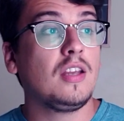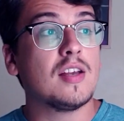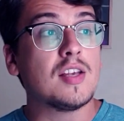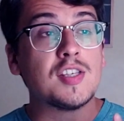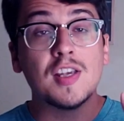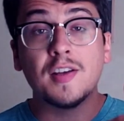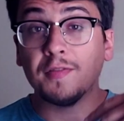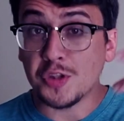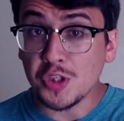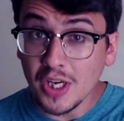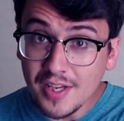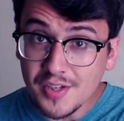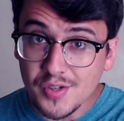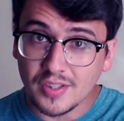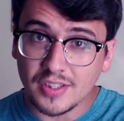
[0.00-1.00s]

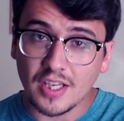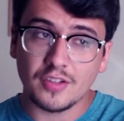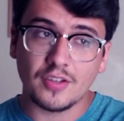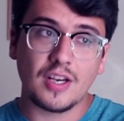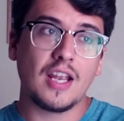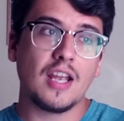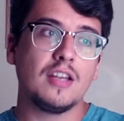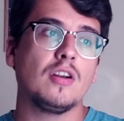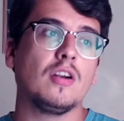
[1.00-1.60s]
ESFJs, on the other hand,